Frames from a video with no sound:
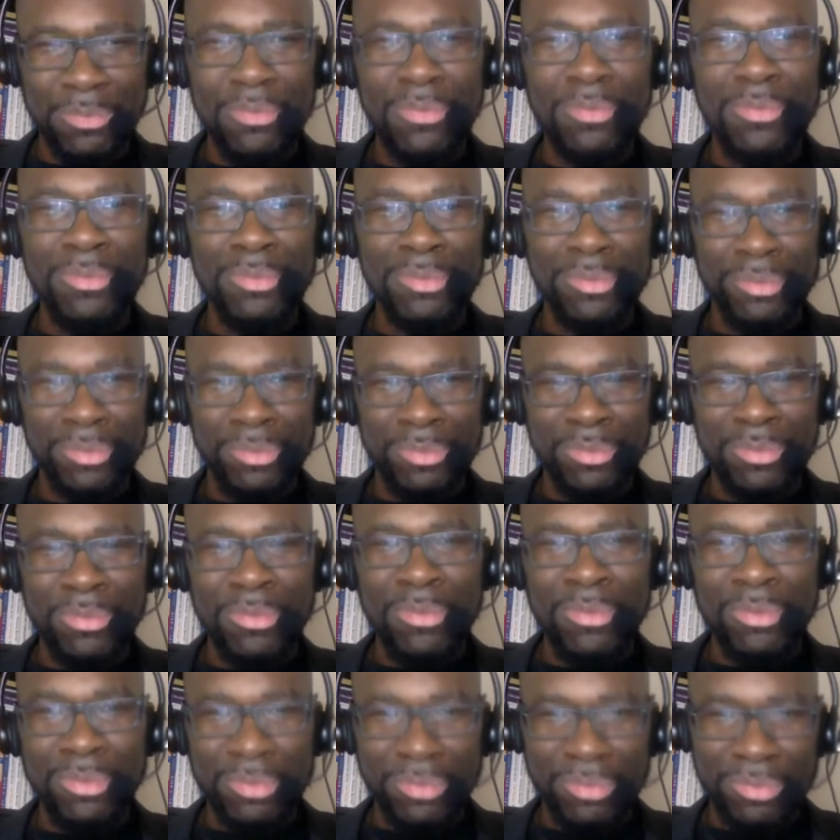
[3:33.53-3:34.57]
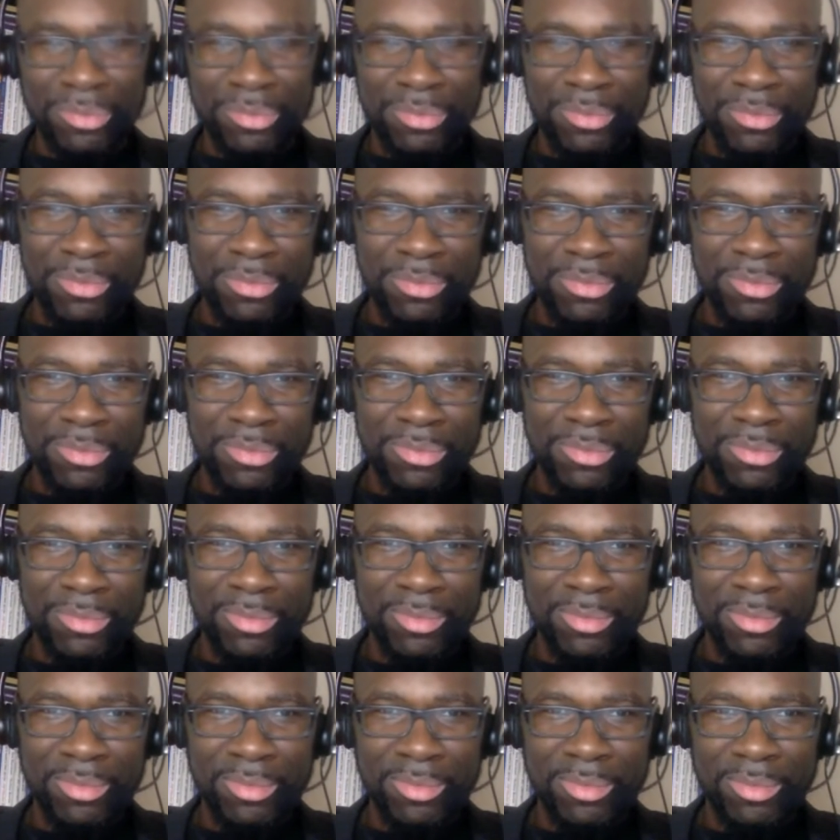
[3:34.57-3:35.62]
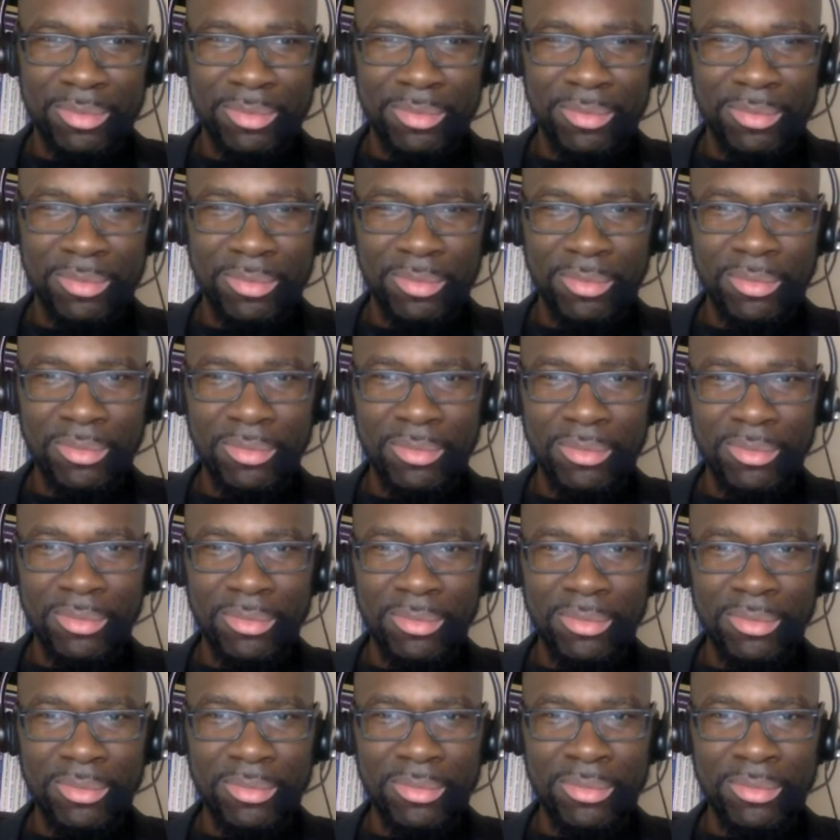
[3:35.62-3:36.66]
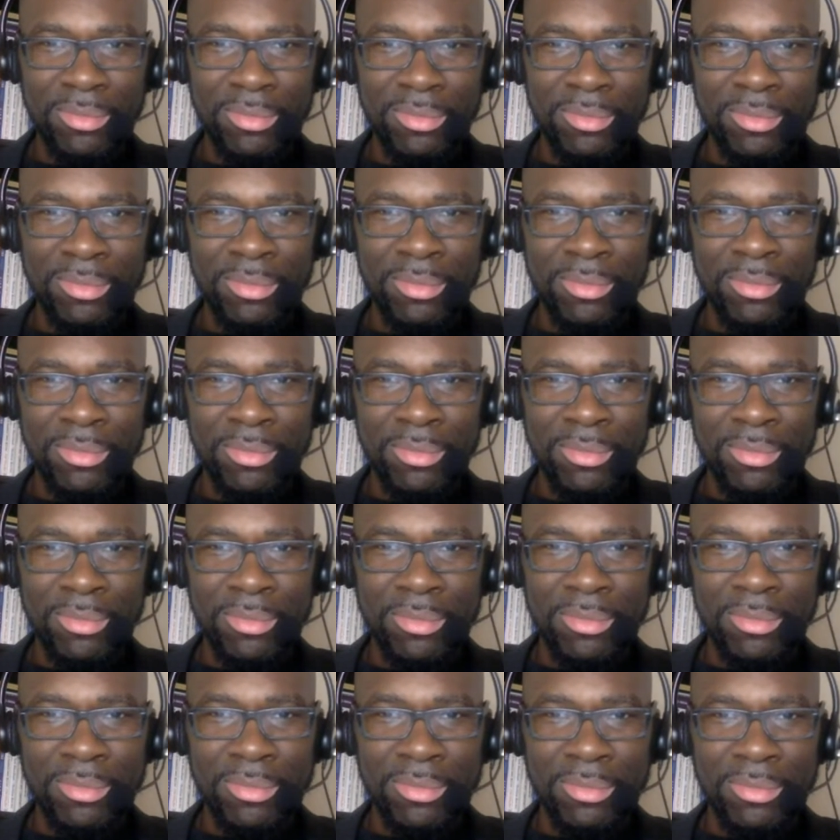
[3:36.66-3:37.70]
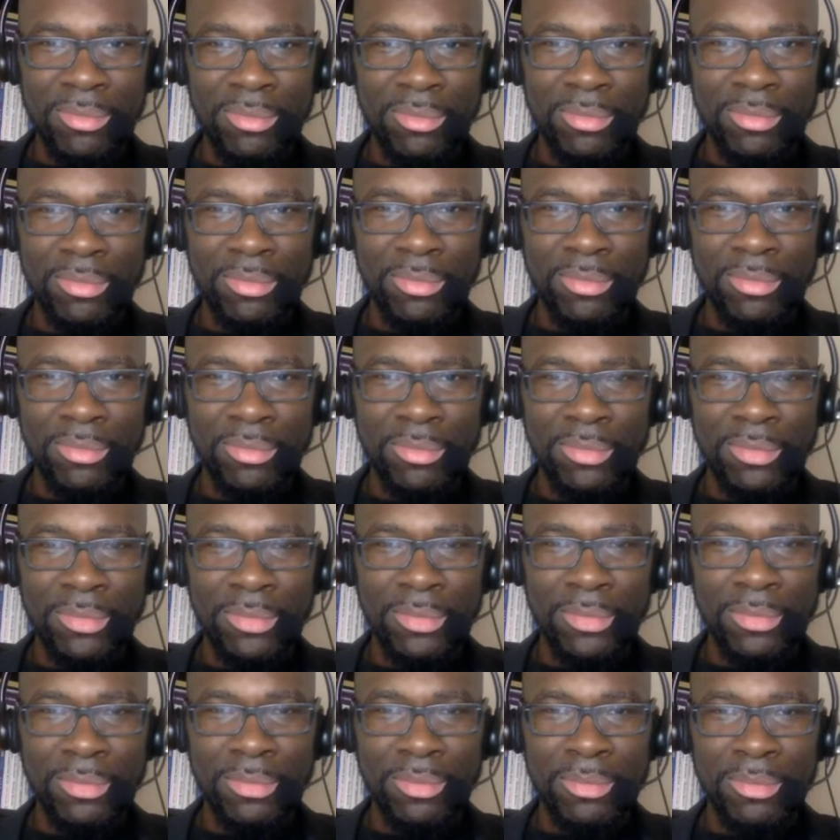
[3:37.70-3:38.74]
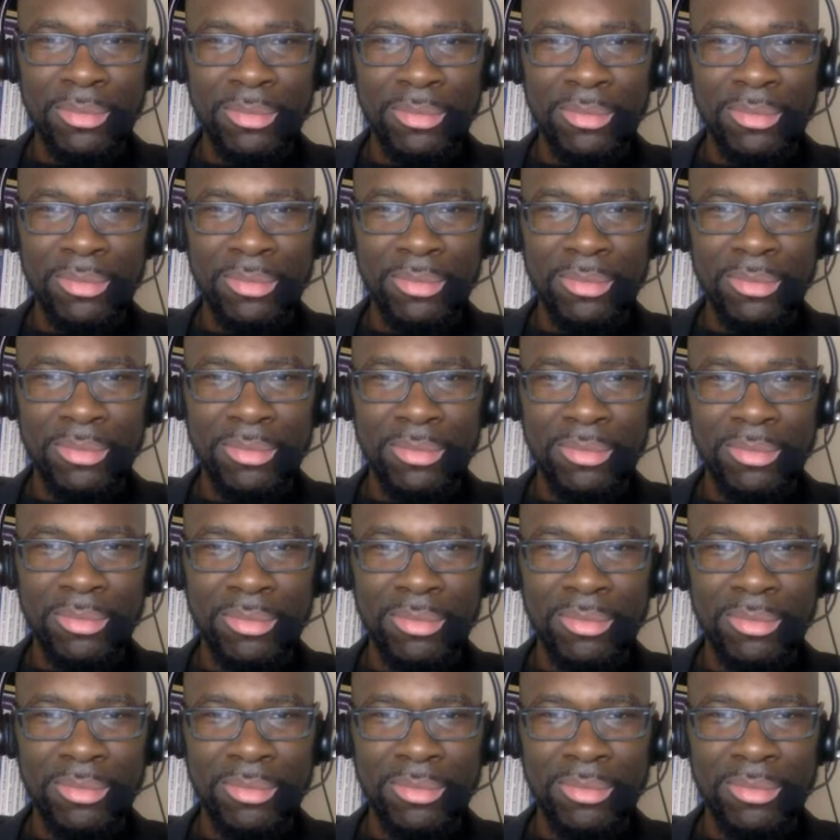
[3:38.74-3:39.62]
The person shown says nothing.